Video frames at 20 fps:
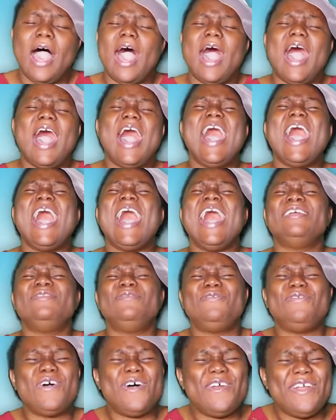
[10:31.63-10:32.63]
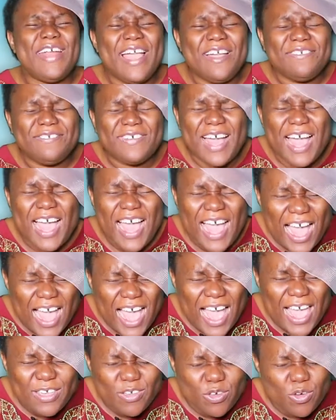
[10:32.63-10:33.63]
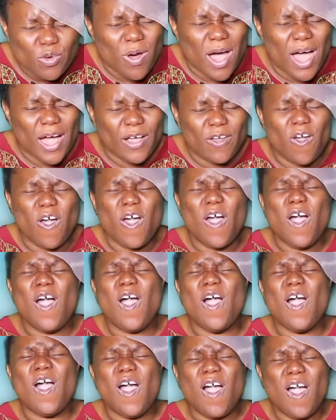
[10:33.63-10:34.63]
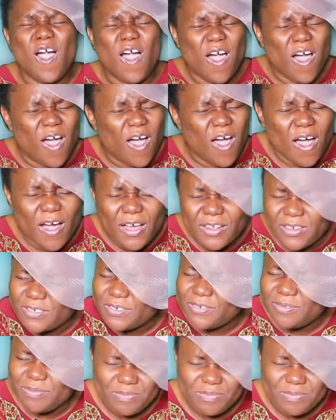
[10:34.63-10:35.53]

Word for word: And forever you are God.